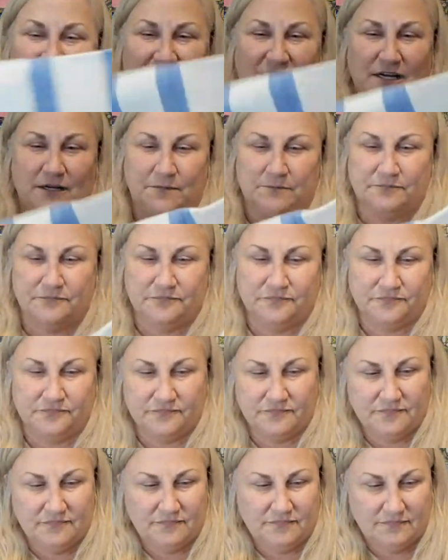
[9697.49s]
Um
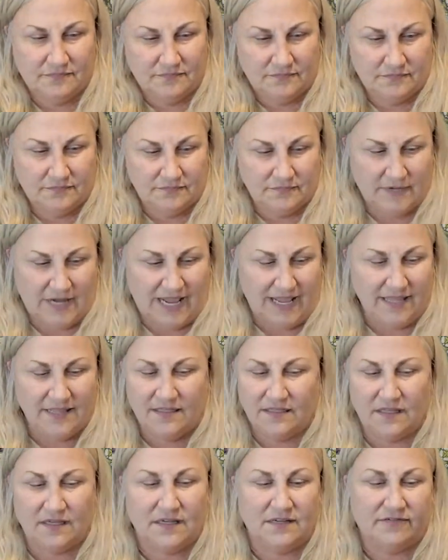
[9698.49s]
I
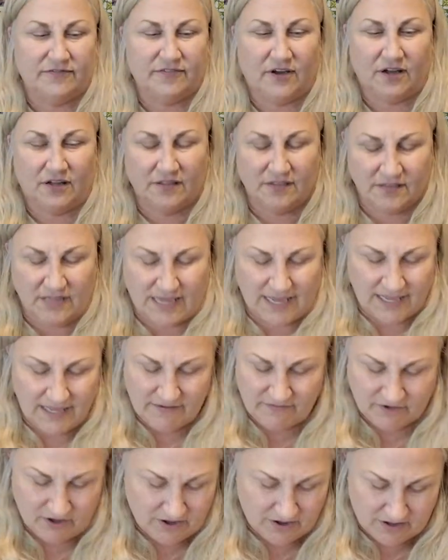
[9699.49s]
love all the I
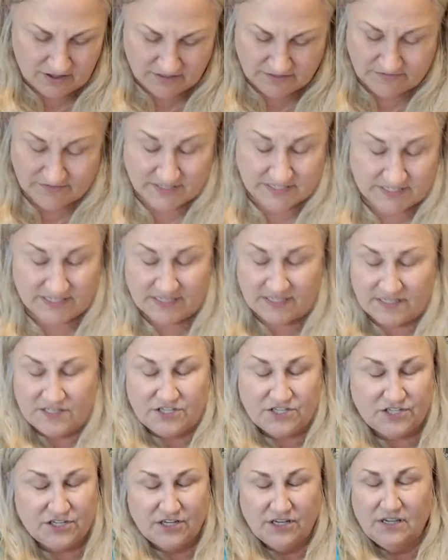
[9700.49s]
have all the
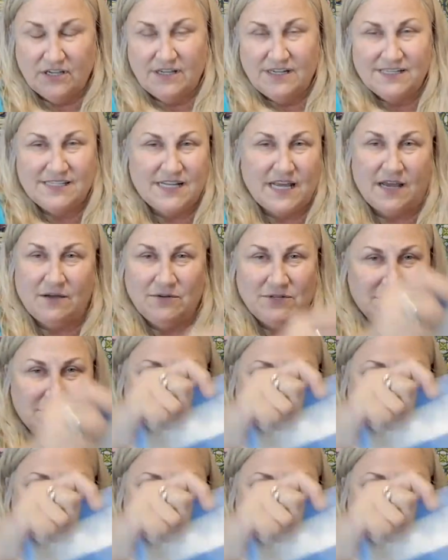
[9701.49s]
vintage towels